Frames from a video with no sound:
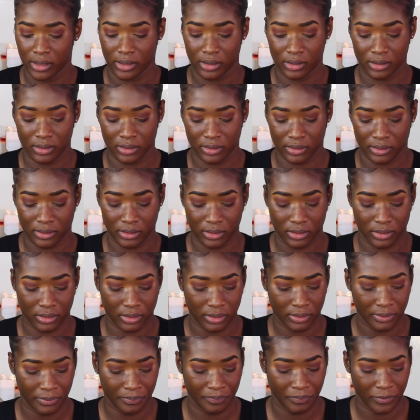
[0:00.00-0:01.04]
and
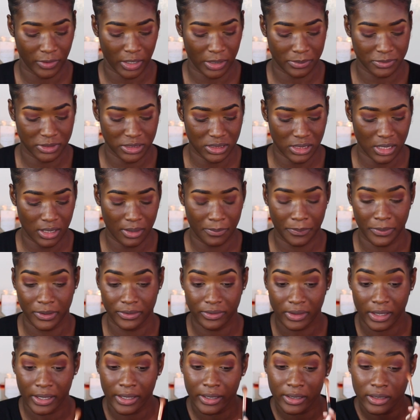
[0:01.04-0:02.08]
I'm just gonna put
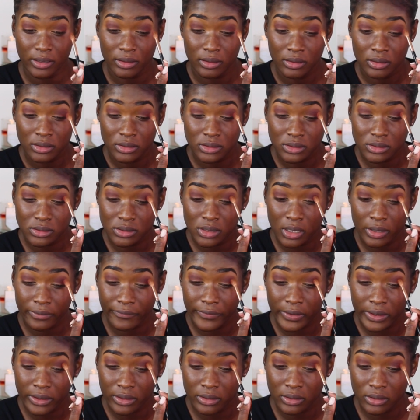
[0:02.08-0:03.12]
that
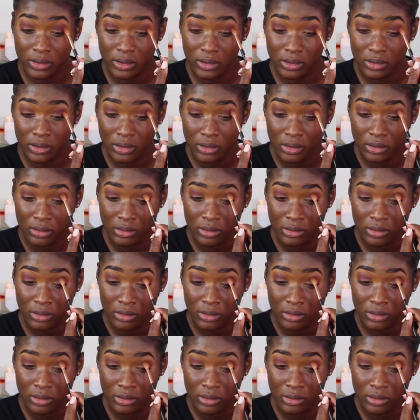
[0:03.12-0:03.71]
directly